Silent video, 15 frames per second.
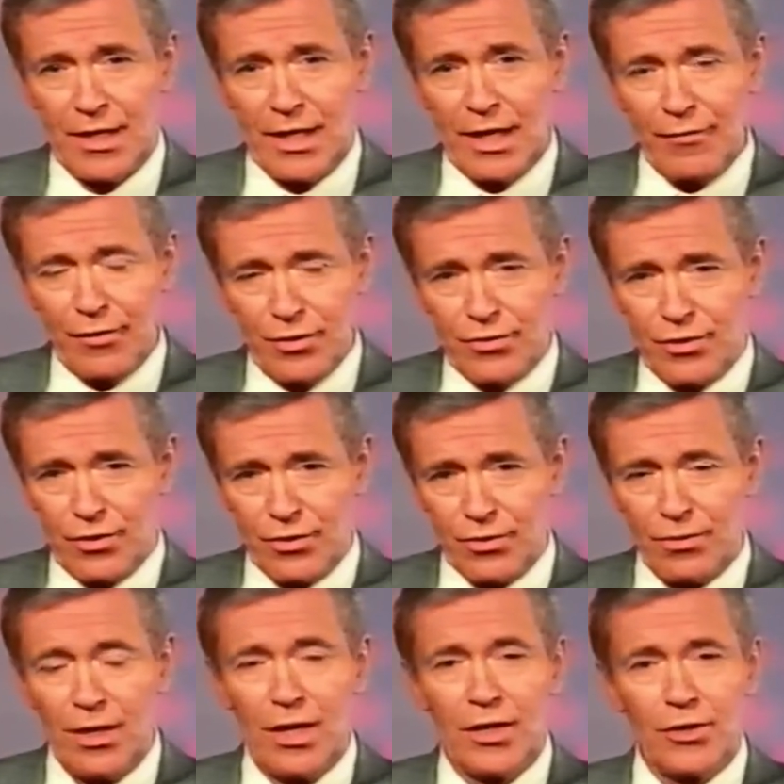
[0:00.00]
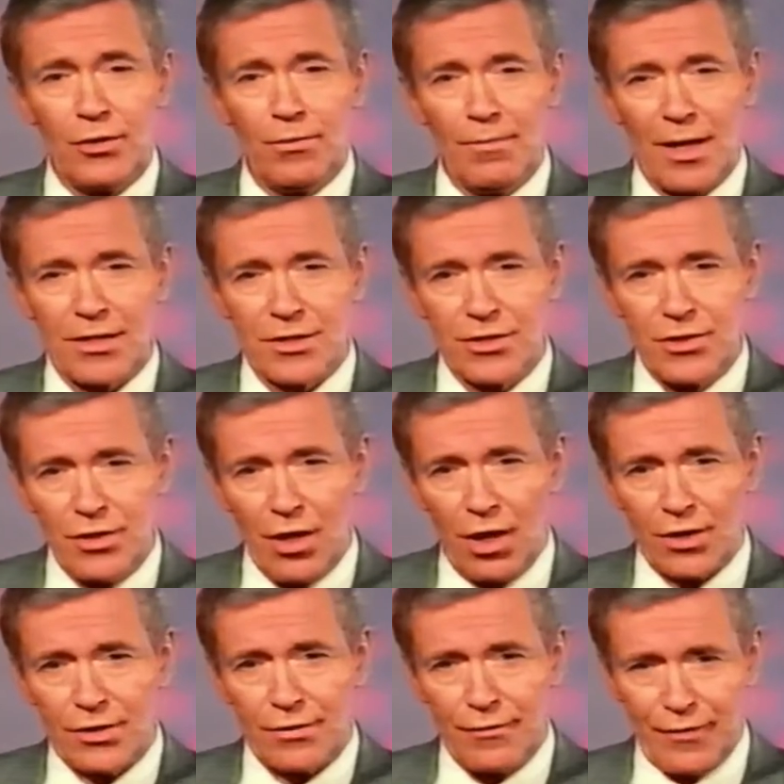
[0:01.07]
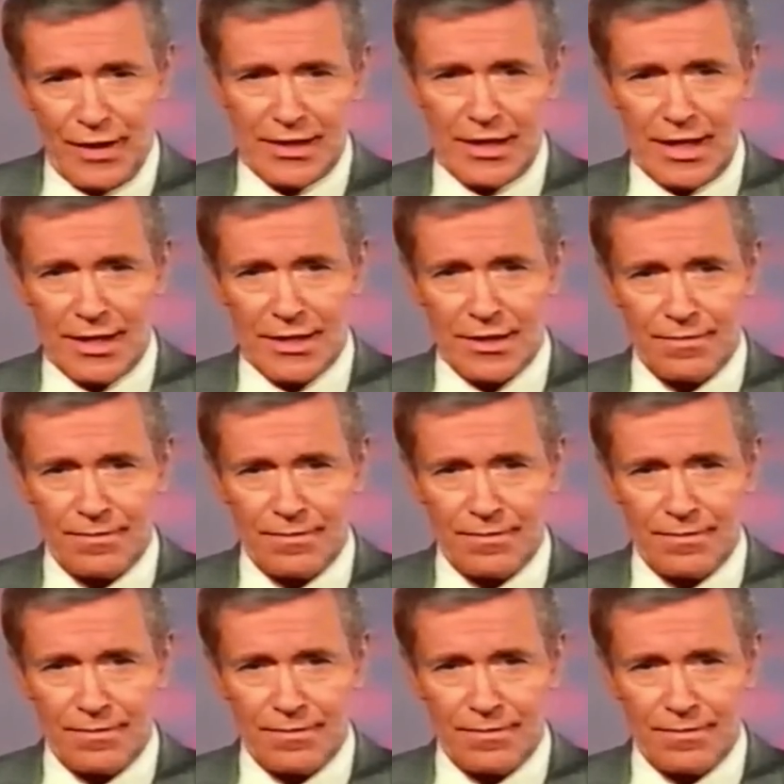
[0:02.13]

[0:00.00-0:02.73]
If you do, you must not fit it.